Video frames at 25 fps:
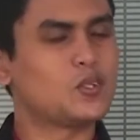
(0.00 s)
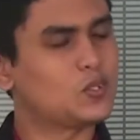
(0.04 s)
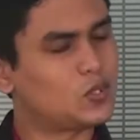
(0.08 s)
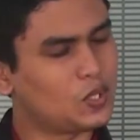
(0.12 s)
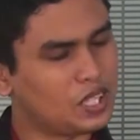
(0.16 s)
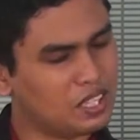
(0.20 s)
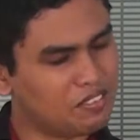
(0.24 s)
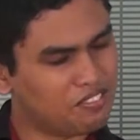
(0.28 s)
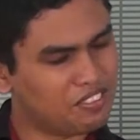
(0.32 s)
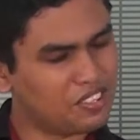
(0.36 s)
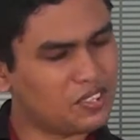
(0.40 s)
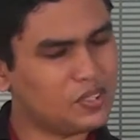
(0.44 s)
So
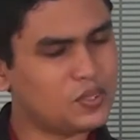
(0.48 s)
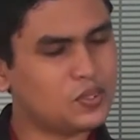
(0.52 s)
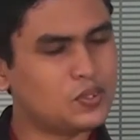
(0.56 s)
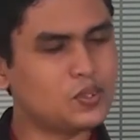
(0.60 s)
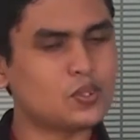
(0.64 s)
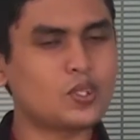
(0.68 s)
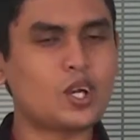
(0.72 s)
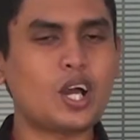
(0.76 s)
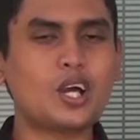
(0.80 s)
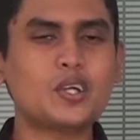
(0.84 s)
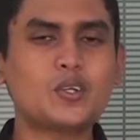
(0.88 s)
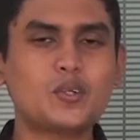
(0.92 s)
if you do
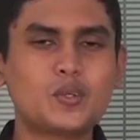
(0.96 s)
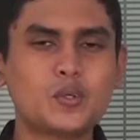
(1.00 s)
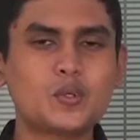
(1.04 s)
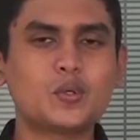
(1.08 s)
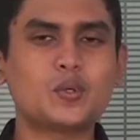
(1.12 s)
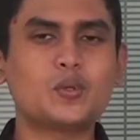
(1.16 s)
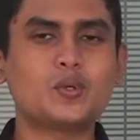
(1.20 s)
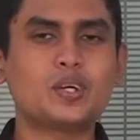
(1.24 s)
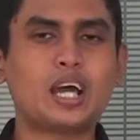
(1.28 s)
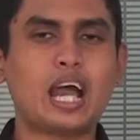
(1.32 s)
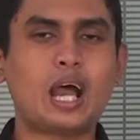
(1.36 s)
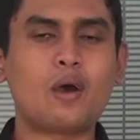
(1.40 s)
not know
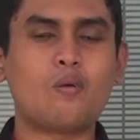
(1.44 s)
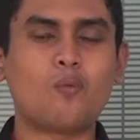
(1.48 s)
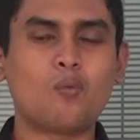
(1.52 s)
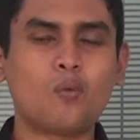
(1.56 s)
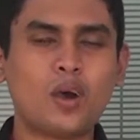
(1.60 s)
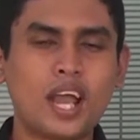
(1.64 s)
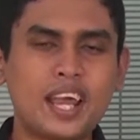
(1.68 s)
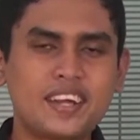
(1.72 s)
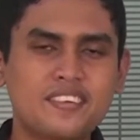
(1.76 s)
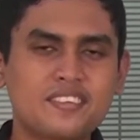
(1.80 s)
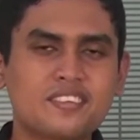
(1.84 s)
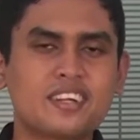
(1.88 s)
a
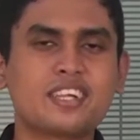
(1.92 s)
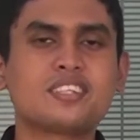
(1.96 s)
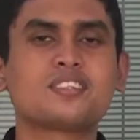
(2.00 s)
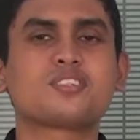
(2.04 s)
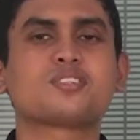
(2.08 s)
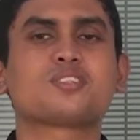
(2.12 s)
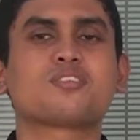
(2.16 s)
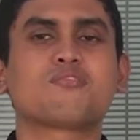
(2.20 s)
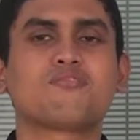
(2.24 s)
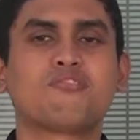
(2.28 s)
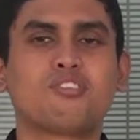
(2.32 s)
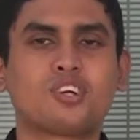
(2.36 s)
wide
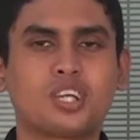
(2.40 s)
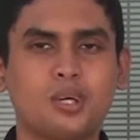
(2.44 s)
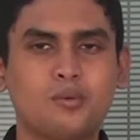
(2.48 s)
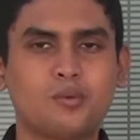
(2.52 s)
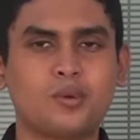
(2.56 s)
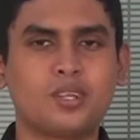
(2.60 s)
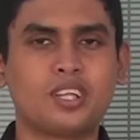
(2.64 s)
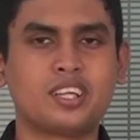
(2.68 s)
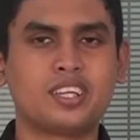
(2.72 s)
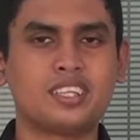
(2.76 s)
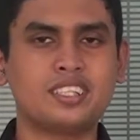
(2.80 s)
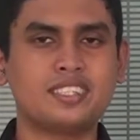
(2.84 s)
ranges of
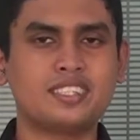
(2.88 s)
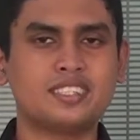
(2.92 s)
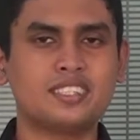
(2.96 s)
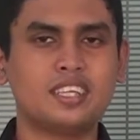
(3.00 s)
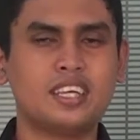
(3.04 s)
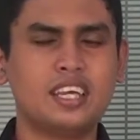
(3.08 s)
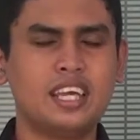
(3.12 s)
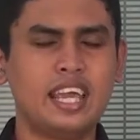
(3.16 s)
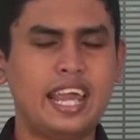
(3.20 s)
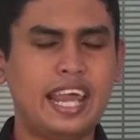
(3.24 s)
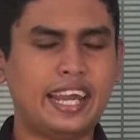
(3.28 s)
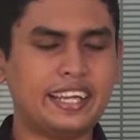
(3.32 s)
vocabularies,
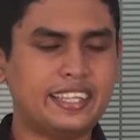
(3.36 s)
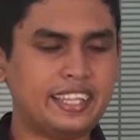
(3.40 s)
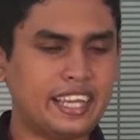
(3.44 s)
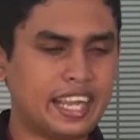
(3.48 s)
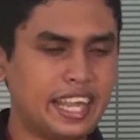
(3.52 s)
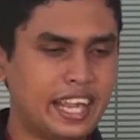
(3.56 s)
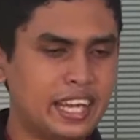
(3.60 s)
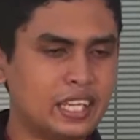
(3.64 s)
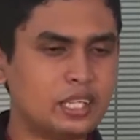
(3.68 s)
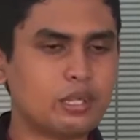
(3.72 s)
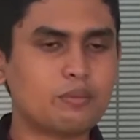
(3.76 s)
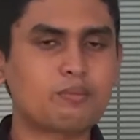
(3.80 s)
at the
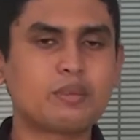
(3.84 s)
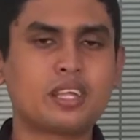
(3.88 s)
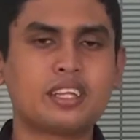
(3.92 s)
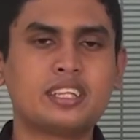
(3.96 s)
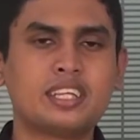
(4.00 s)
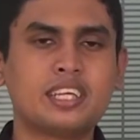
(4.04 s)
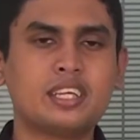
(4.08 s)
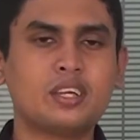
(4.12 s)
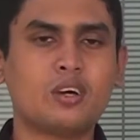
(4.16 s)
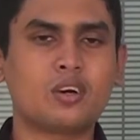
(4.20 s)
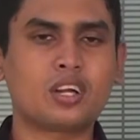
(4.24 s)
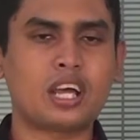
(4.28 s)
end of the
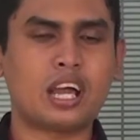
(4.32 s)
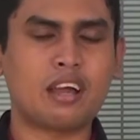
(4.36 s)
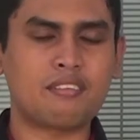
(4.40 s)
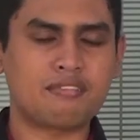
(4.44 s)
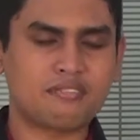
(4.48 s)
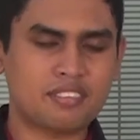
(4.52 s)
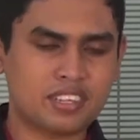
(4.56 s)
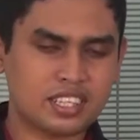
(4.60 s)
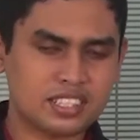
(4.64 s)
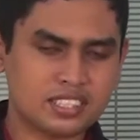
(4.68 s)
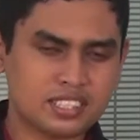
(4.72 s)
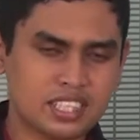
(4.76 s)
day or
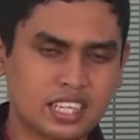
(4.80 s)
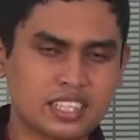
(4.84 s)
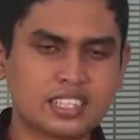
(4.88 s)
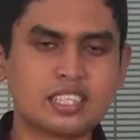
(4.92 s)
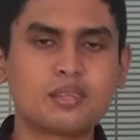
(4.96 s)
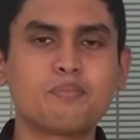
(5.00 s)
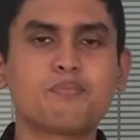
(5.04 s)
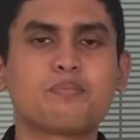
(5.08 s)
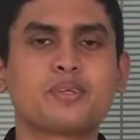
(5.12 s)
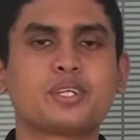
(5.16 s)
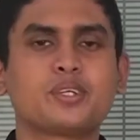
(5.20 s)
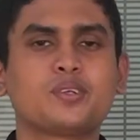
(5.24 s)
after a
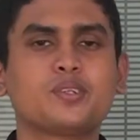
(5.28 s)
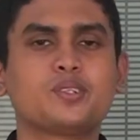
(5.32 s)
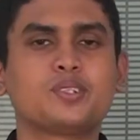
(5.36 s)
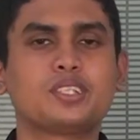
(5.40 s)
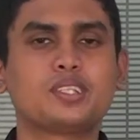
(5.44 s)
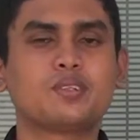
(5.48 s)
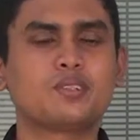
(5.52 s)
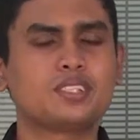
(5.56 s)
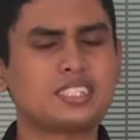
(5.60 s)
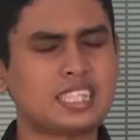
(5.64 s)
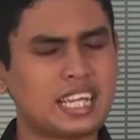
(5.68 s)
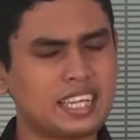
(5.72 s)
certain period,
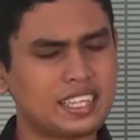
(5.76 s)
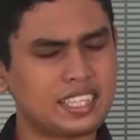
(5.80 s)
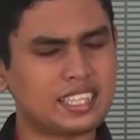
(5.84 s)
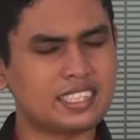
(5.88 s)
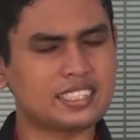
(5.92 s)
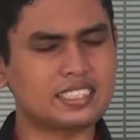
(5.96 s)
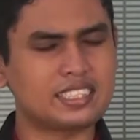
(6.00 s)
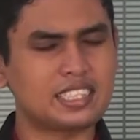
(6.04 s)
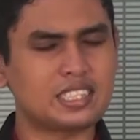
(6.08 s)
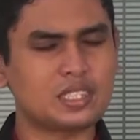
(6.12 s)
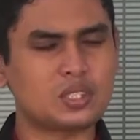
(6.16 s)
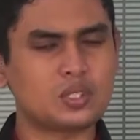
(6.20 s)
your
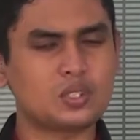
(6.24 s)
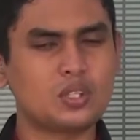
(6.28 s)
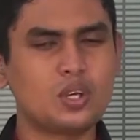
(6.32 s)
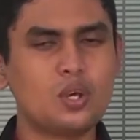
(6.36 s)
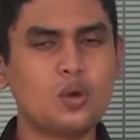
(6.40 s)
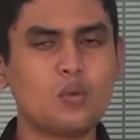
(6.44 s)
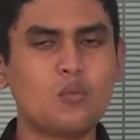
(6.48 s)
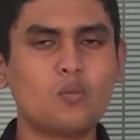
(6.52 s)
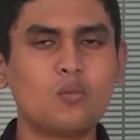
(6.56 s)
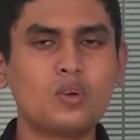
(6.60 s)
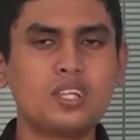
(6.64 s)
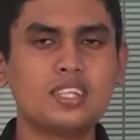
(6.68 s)
sentences
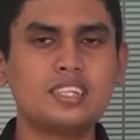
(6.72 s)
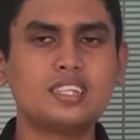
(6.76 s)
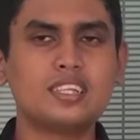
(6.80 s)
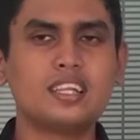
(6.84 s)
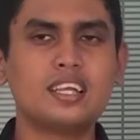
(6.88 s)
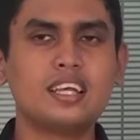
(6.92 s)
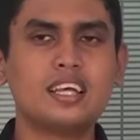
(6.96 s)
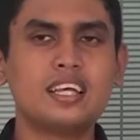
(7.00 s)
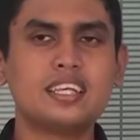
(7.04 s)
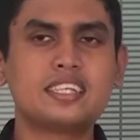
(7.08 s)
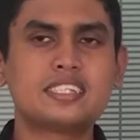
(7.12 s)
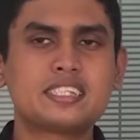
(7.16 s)

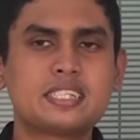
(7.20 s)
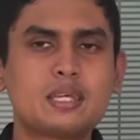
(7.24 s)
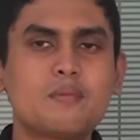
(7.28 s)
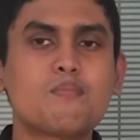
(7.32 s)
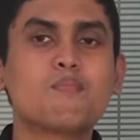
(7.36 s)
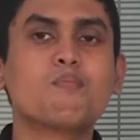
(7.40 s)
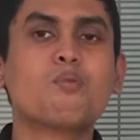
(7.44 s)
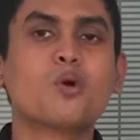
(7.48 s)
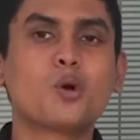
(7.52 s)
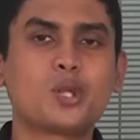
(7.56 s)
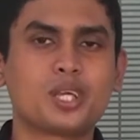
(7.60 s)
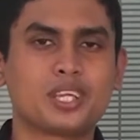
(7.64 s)
will
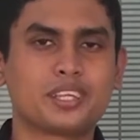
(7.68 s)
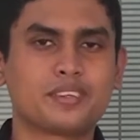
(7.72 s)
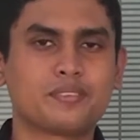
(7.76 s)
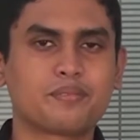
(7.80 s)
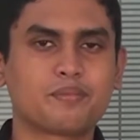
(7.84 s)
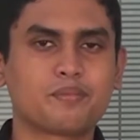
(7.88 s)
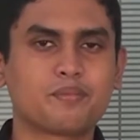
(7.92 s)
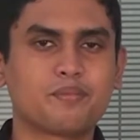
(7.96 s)
seem boring.